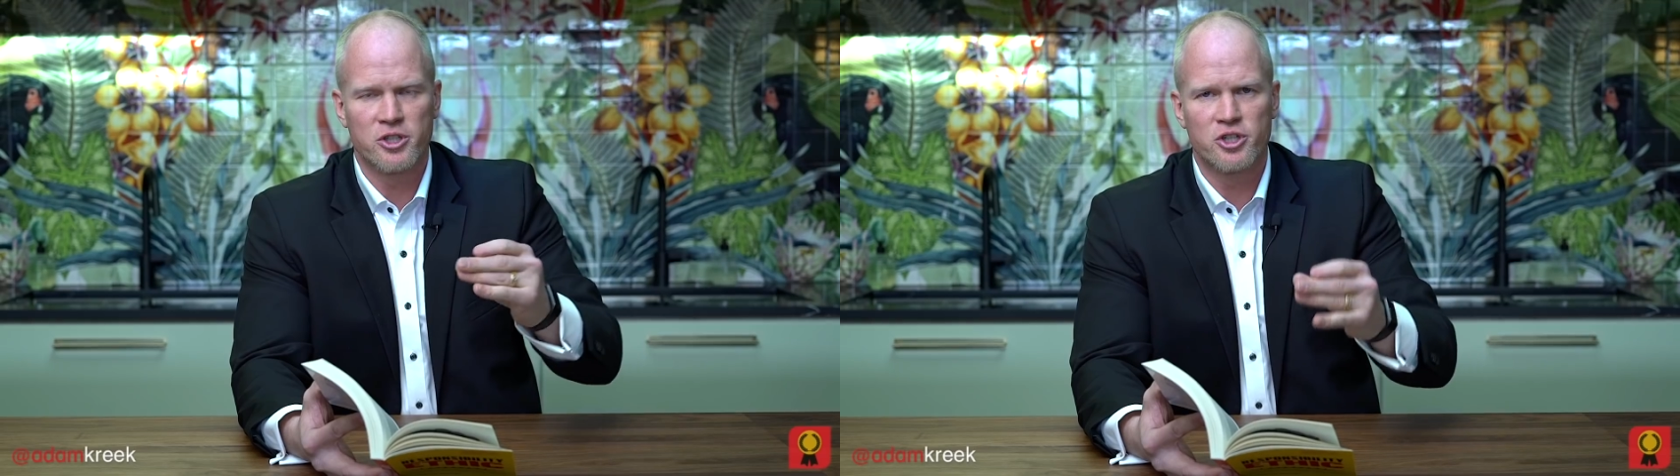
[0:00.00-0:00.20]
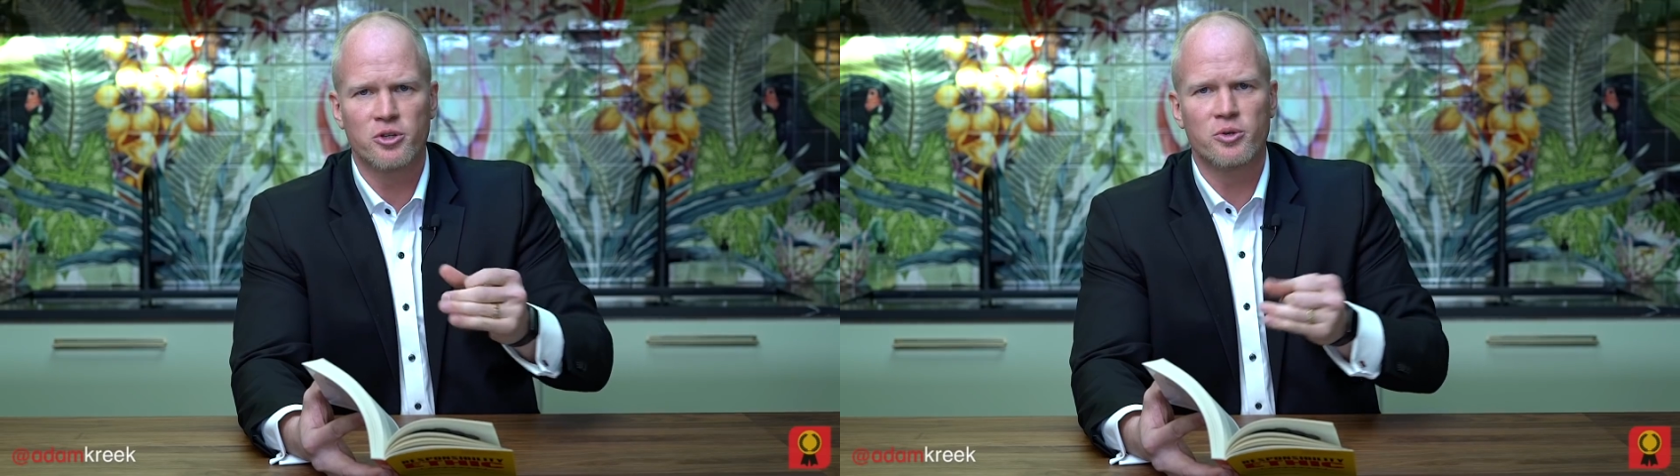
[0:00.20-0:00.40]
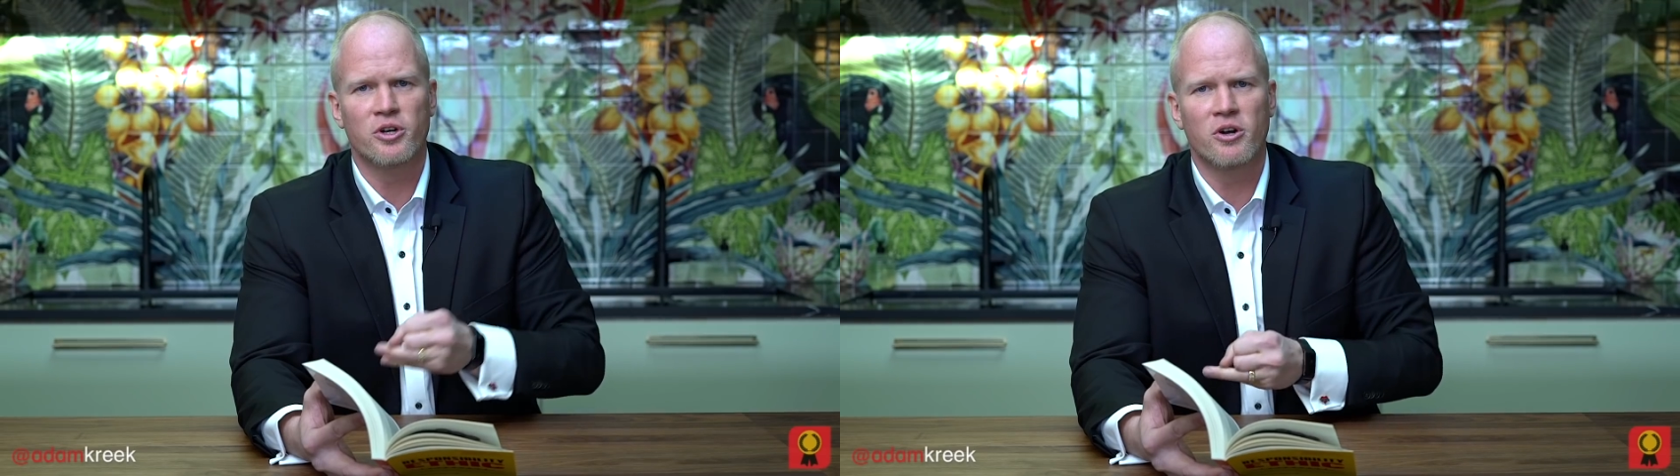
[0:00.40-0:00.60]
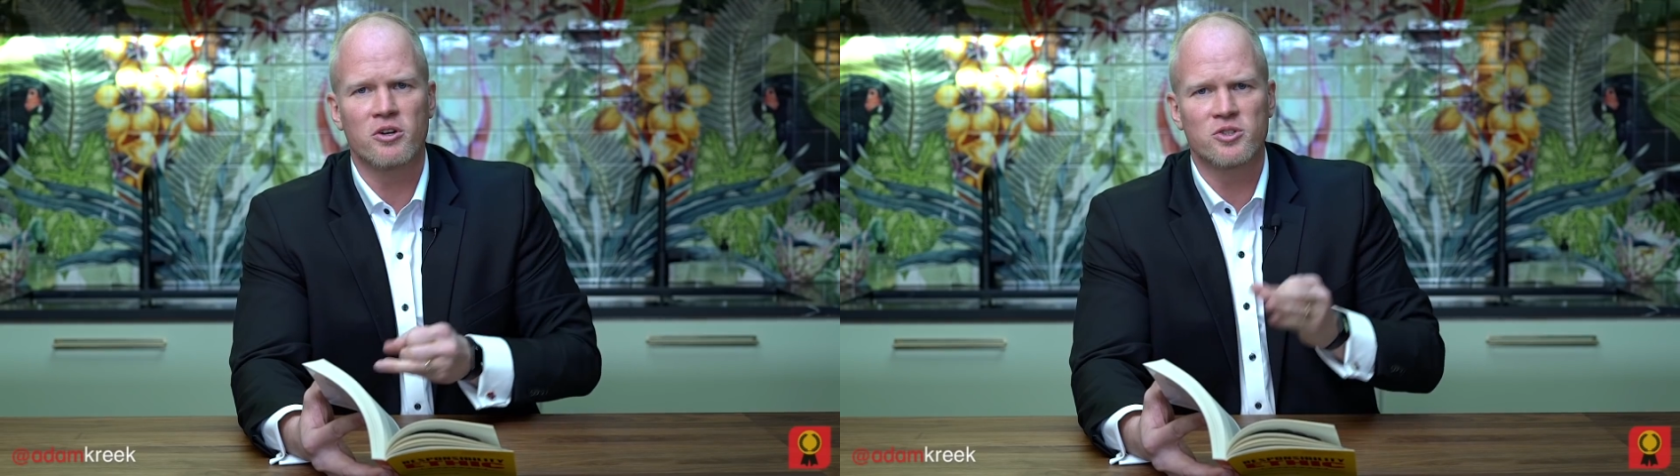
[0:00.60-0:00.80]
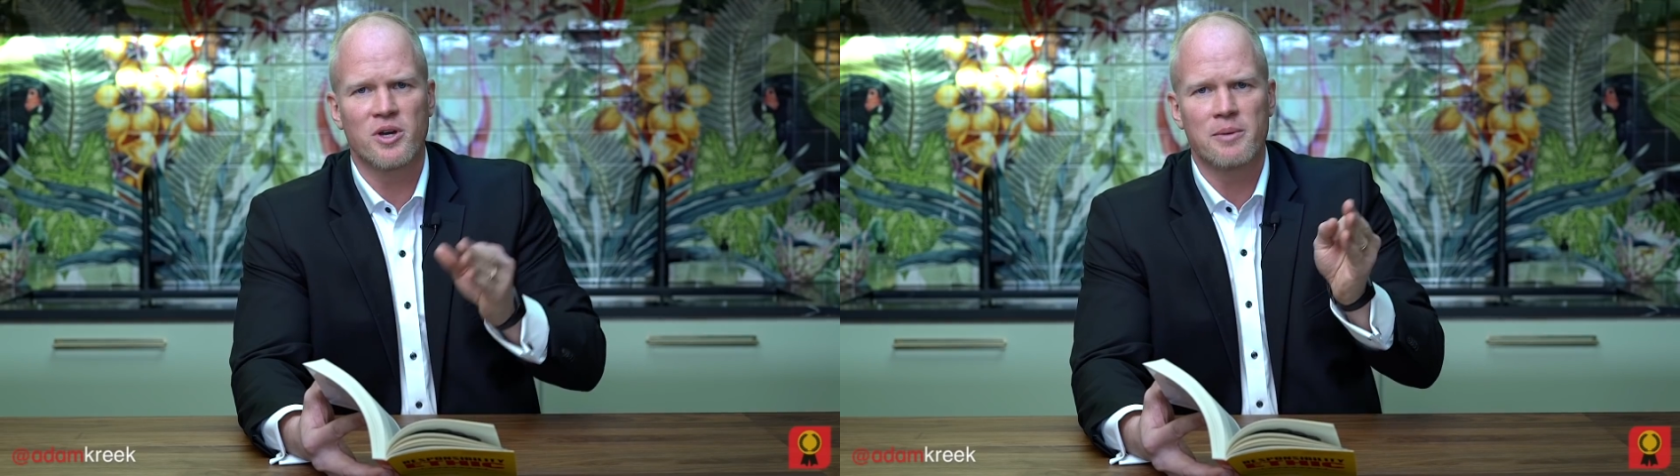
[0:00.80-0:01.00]
2, you're
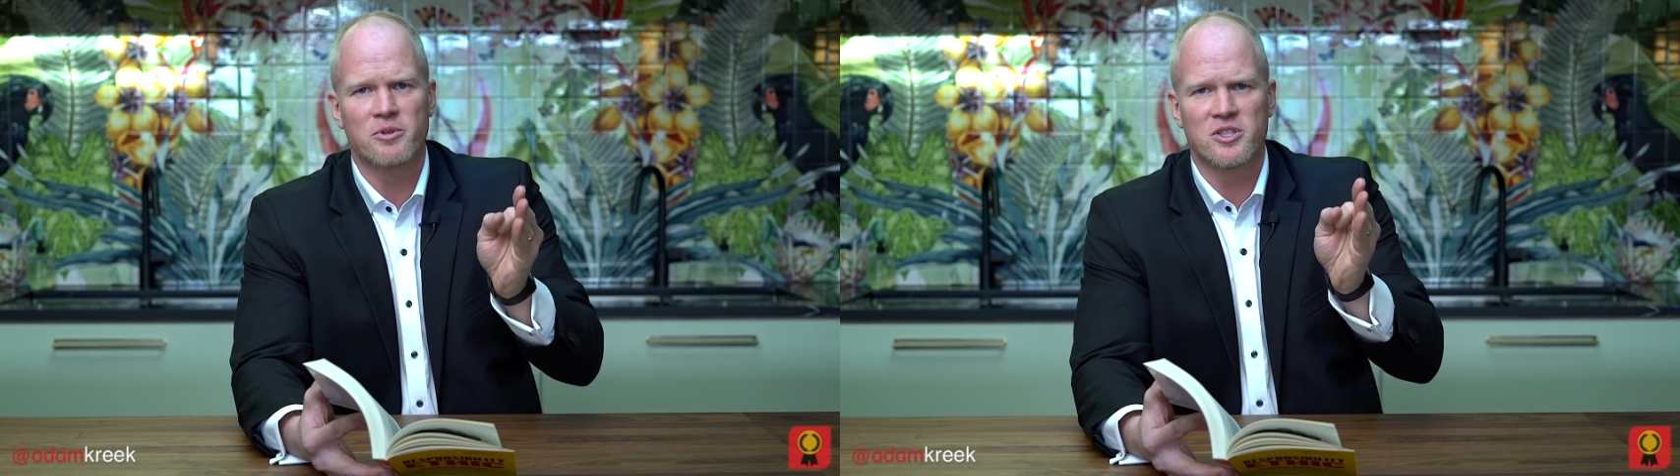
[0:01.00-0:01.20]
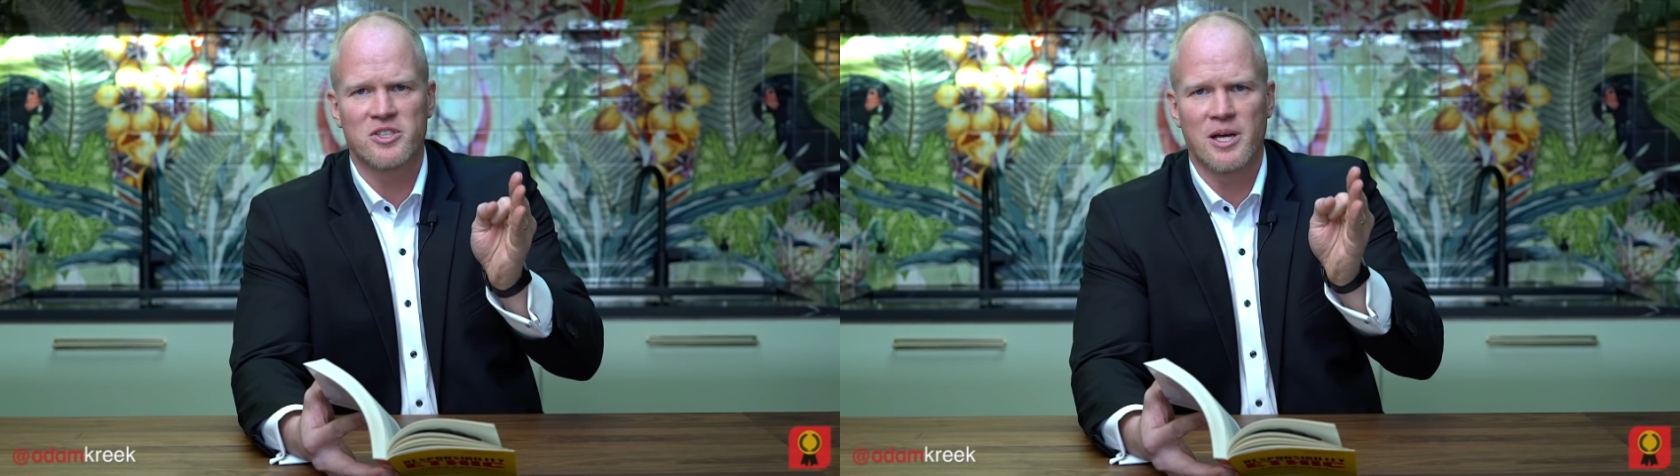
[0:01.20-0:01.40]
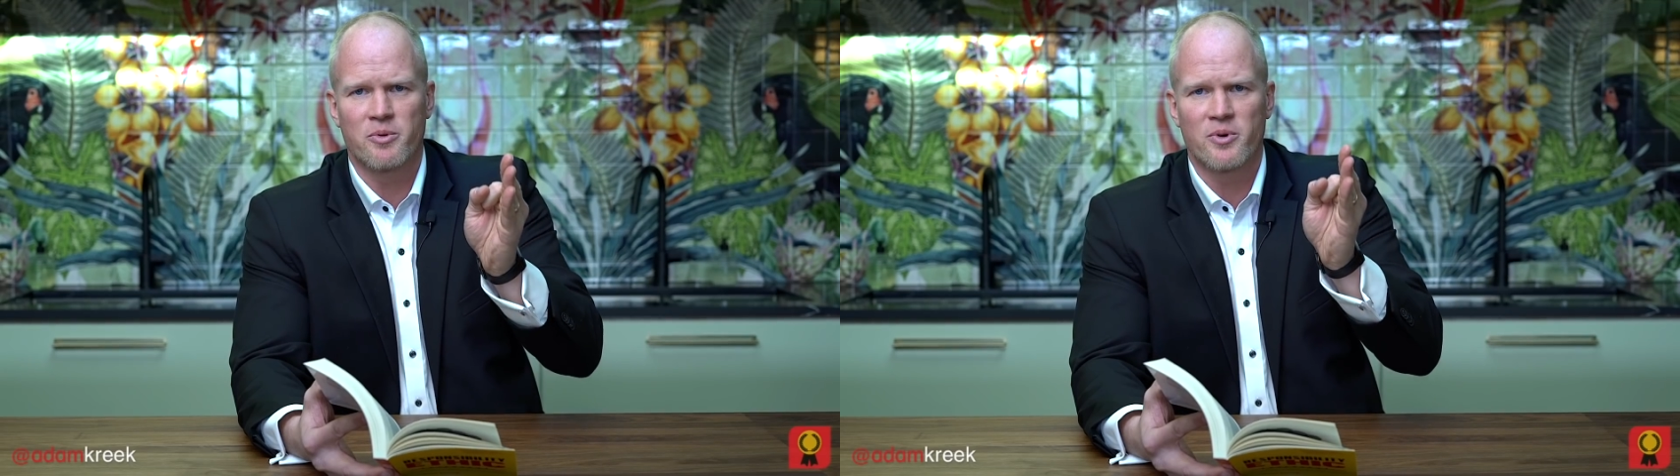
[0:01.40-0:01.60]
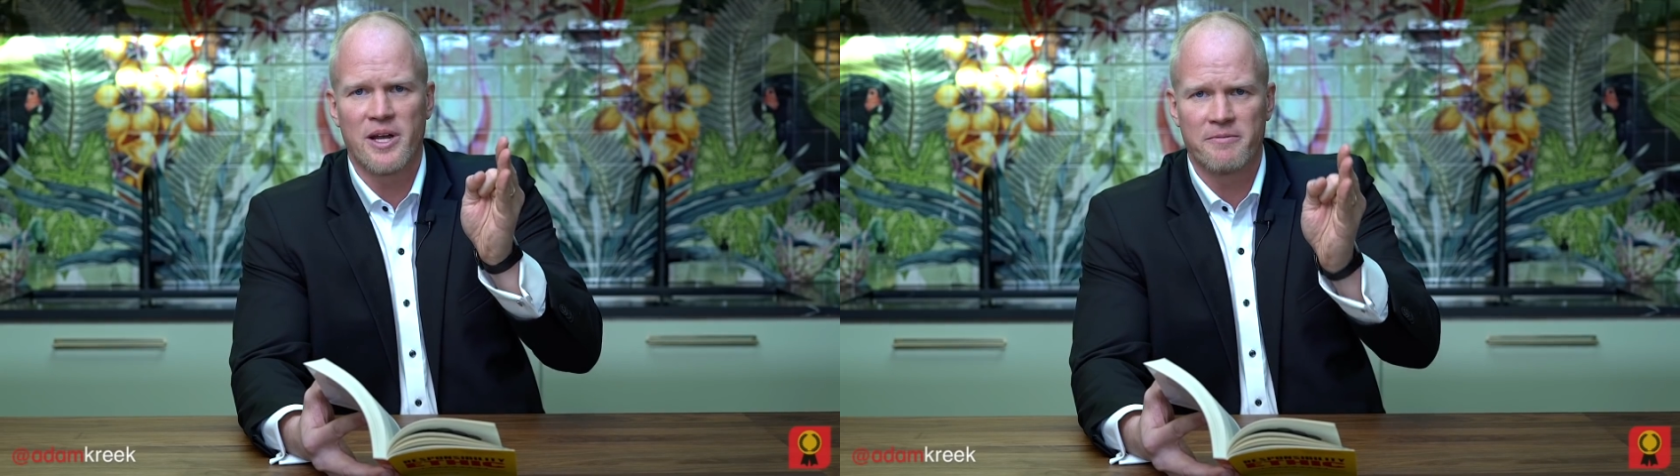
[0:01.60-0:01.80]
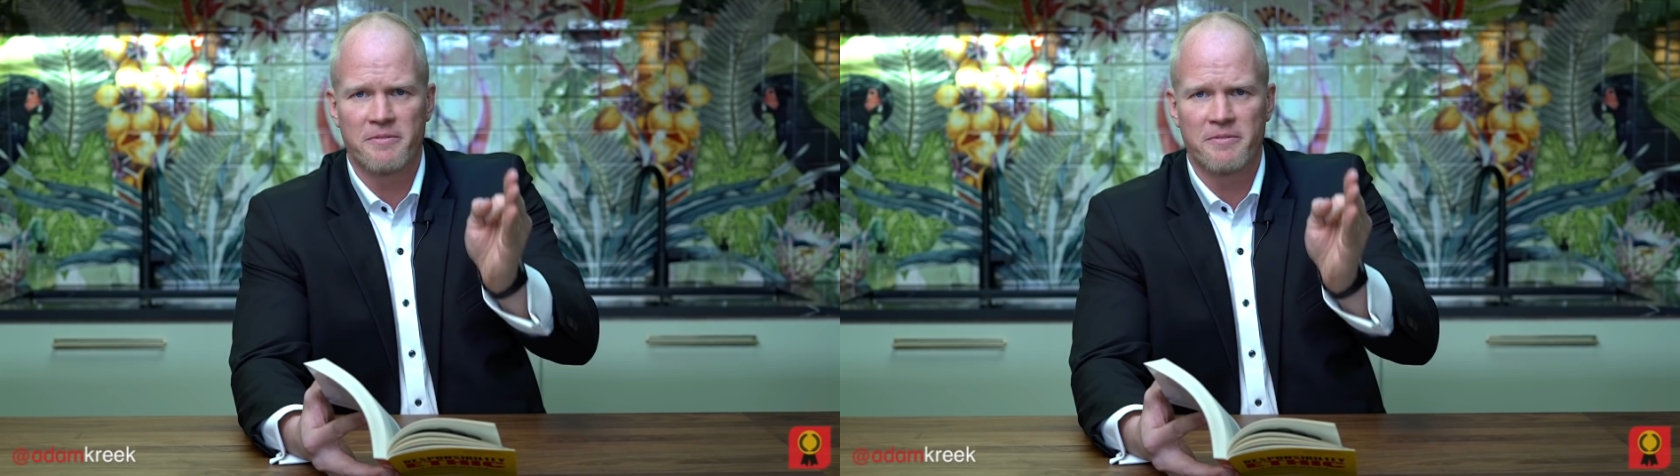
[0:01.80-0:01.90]
also able to separate